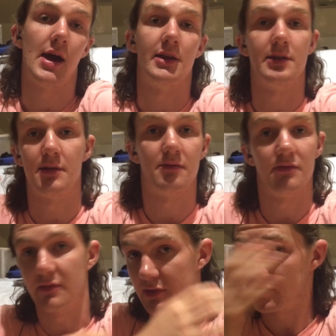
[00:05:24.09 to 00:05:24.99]
and
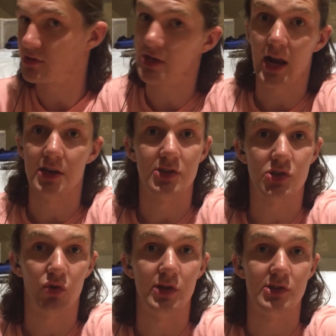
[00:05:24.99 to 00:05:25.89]
telling
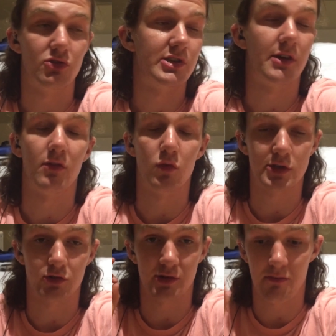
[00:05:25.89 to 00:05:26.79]
stories to each other,
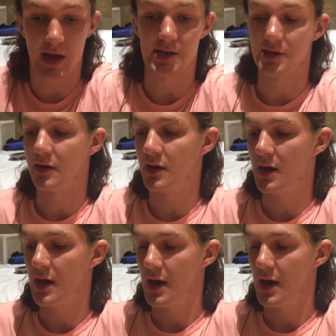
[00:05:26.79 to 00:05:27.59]
which was amazing.